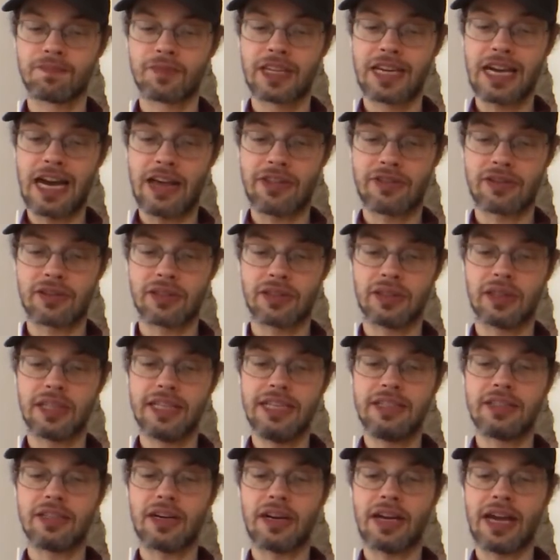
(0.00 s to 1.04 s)
Catherine
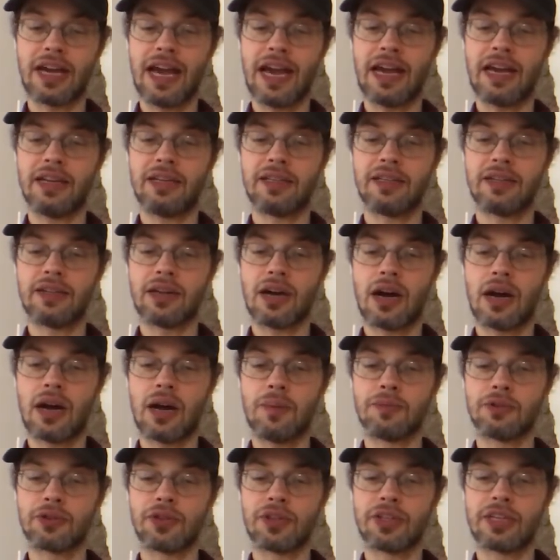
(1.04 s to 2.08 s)
leaned her head and
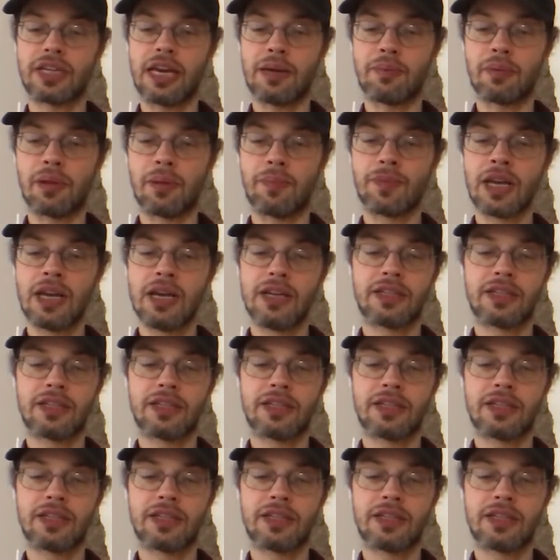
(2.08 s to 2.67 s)
arms on the table